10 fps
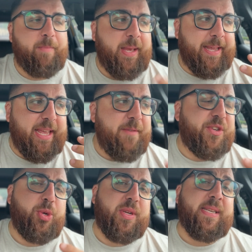It gives
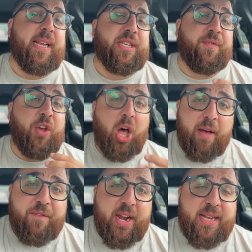you a sense of
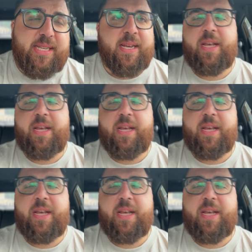confidence.